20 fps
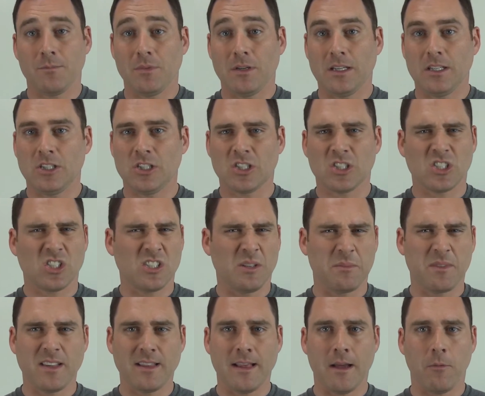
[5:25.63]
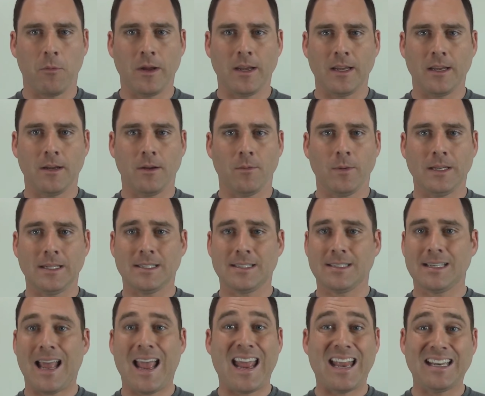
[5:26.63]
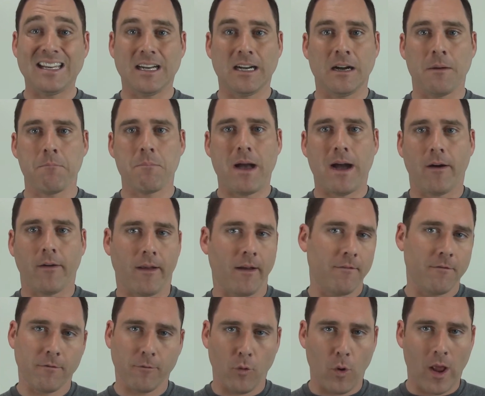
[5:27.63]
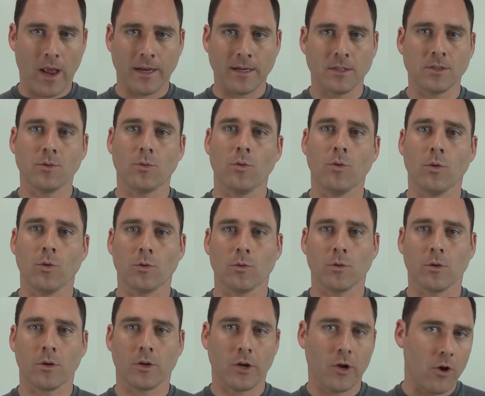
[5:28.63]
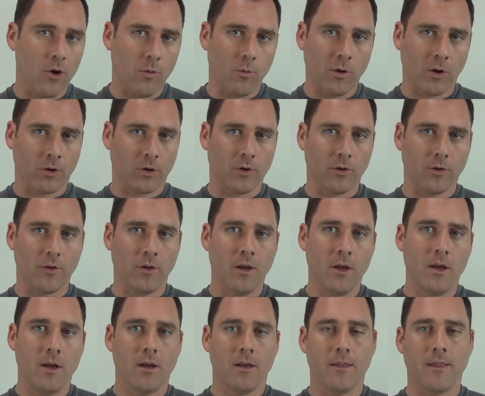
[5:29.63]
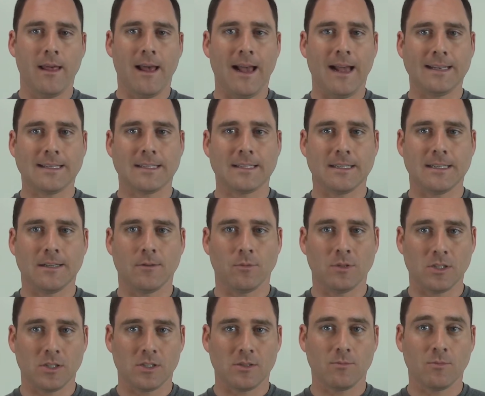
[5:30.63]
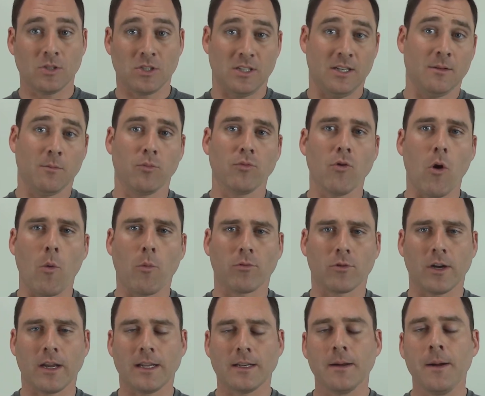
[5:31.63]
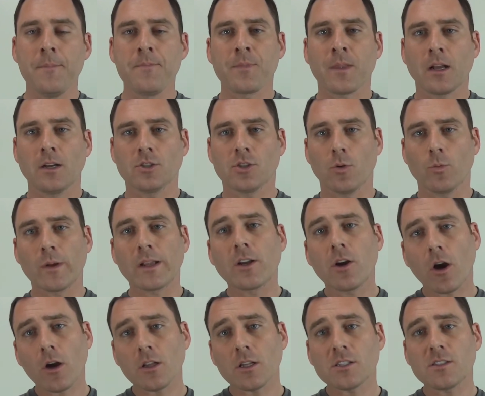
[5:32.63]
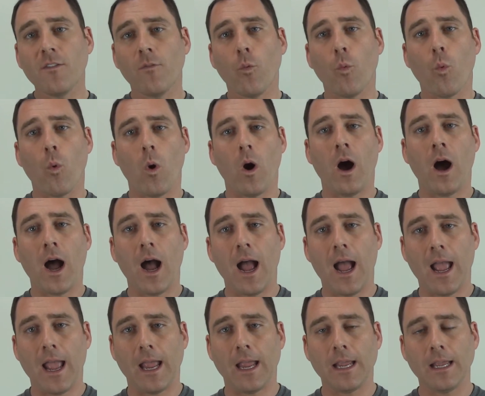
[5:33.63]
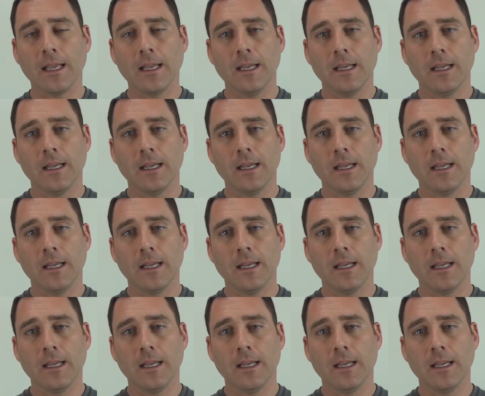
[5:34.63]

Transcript: just something that we said about a friend or a coworker that was inappropriate. So regardless of why